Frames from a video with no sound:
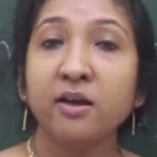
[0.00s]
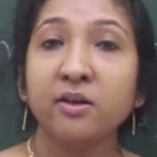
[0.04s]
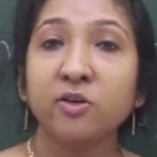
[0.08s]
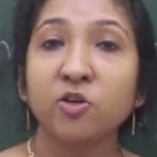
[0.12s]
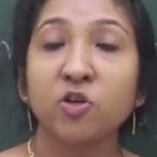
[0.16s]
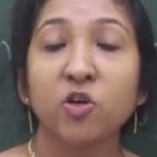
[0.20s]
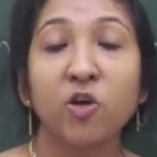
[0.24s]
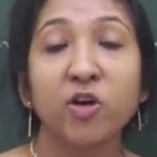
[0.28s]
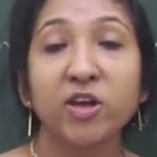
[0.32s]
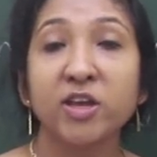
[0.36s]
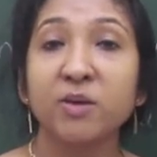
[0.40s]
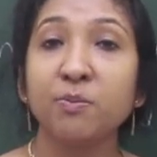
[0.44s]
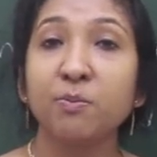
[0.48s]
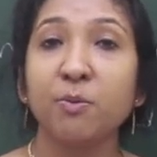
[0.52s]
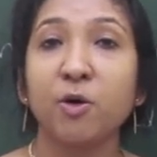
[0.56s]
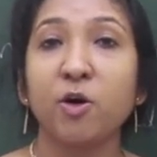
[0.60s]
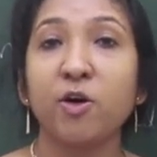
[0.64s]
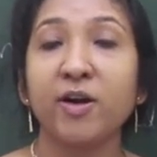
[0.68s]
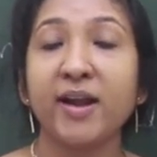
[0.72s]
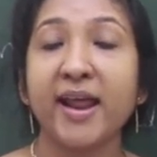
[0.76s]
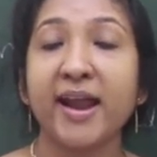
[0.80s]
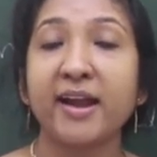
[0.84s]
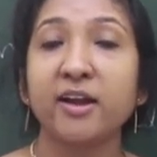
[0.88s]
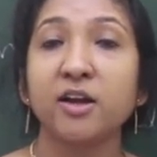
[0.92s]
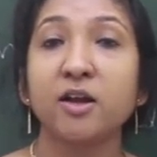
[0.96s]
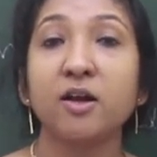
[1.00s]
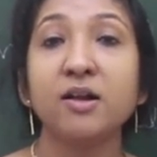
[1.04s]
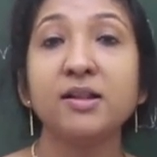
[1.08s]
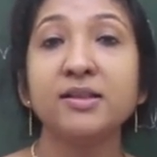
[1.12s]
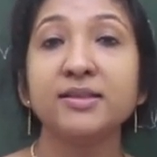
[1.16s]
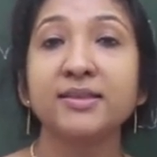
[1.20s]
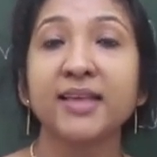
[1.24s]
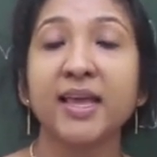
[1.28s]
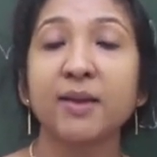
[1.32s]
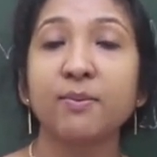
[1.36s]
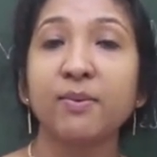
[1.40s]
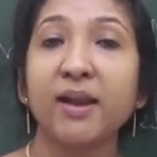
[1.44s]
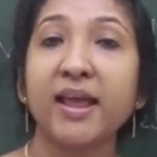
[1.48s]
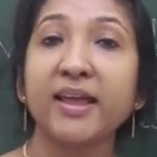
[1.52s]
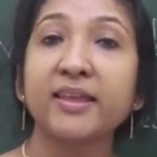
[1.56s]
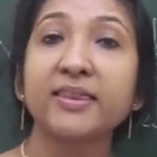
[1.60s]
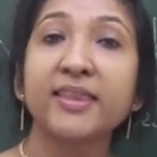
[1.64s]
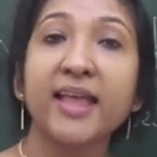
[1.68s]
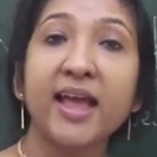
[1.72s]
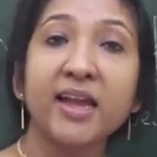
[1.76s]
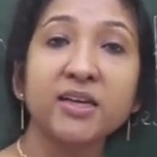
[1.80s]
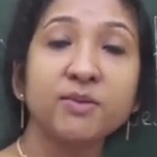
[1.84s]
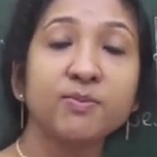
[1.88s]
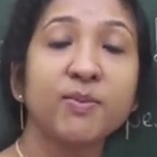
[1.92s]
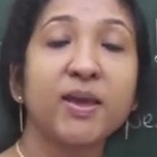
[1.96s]
drawing board and all. Same like
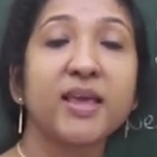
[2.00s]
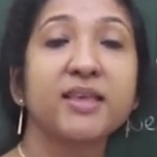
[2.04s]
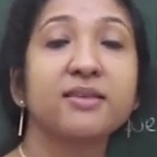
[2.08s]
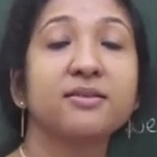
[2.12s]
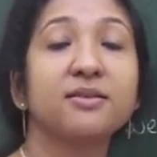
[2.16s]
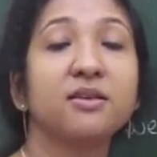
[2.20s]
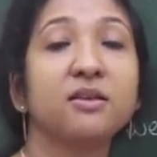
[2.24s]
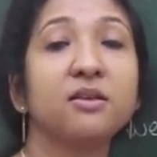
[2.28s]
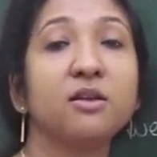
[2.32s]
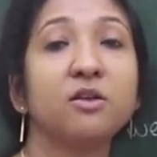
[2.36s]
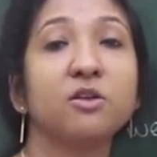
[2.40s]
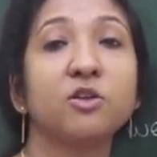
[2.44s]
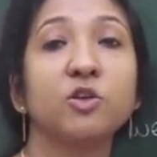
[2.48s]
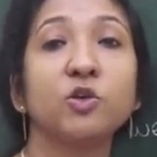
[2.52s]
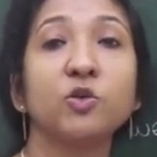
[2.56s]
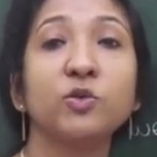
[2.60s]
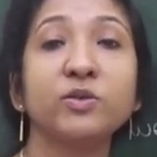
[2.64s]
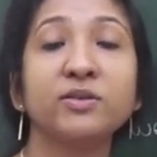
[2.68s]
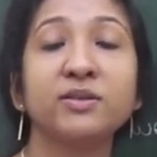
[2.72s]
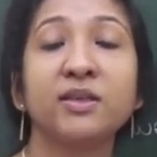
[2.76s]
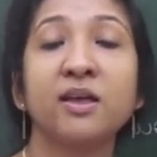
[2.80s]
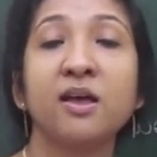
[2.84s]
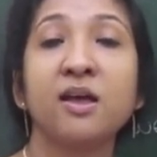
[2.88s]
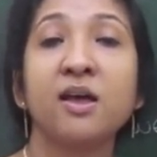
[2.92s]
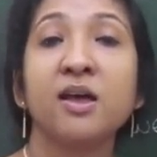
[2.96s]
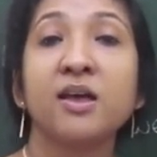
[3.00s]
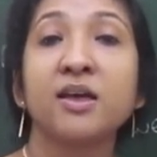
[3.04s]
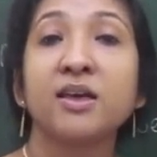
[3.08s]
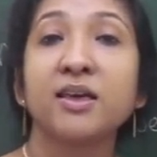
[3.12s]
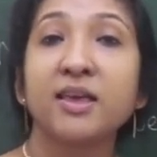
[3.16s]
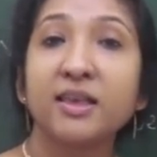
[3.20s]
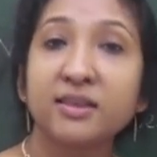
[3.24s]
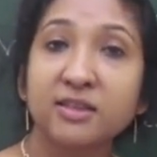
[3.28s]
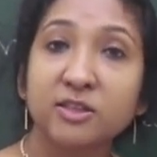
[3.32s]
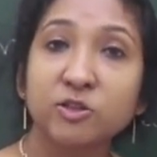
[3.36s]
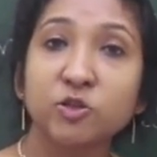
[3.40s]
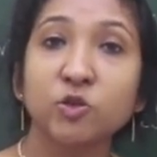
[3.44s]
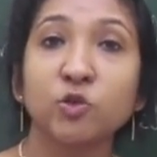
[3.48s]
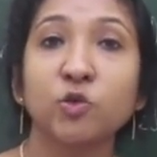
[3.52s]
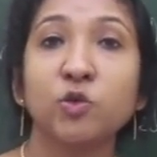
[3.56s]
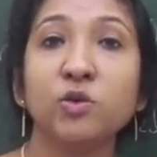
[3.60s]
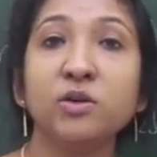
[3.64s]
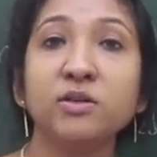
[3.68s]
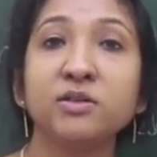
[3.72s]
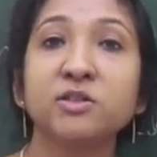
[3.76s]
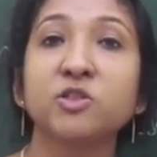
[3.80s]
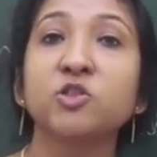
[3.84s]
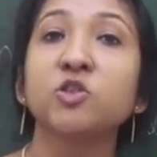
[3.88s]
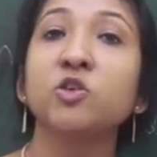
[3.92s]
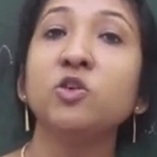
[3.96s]
that, mason use his
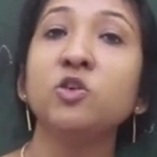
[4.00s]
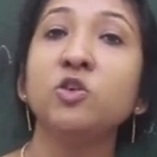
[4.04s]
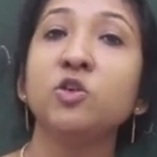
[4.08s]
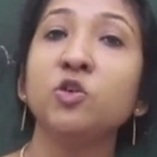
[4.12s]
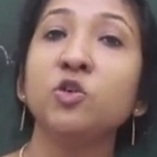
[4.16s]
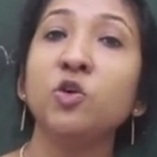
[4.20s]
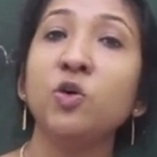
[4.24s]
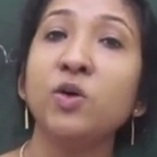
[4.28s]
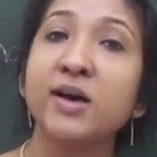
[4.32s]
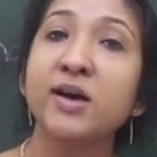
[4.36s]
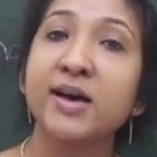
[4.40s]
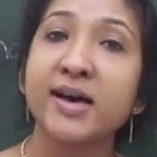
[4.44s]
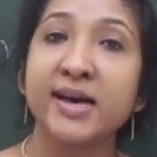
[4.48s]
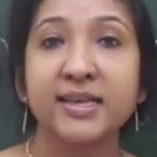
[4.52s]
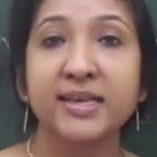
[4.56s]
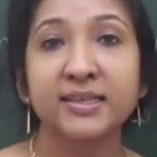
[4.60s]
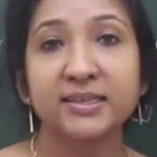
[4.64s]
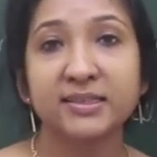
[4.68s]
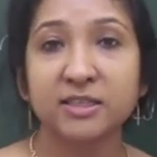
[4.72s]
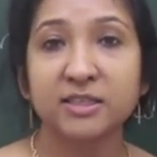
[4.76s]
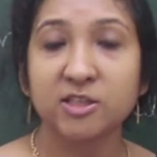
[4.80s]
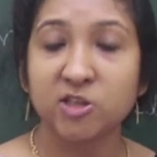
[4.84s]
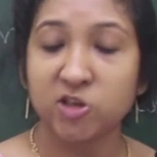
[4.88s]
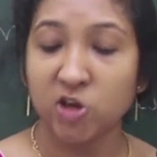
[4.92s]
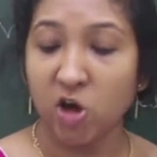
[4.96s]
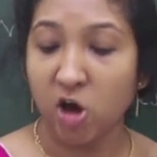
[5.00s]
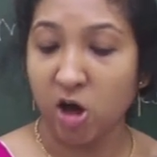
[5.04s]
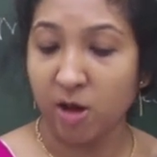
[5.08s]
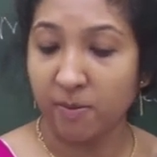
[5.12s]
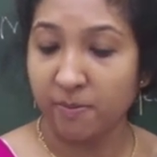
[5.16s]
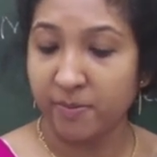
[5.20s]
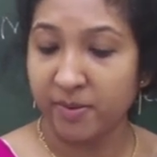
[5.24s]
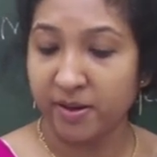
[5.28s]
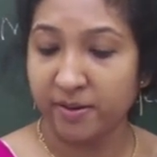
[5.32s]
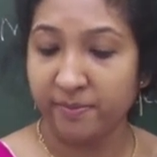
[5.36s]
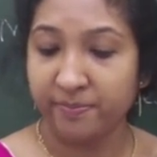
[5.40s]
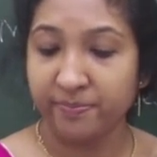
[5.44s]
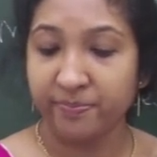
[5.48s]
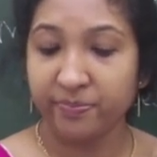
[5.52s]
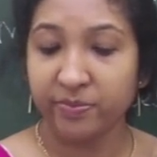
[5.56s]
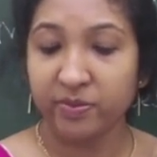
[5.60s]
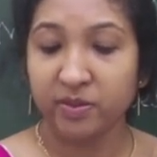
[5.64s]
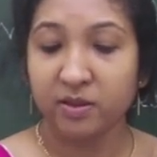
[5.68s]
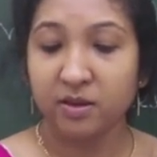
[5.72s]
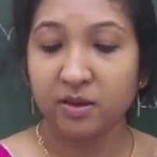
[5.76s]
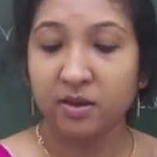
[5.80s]
tools to do his job.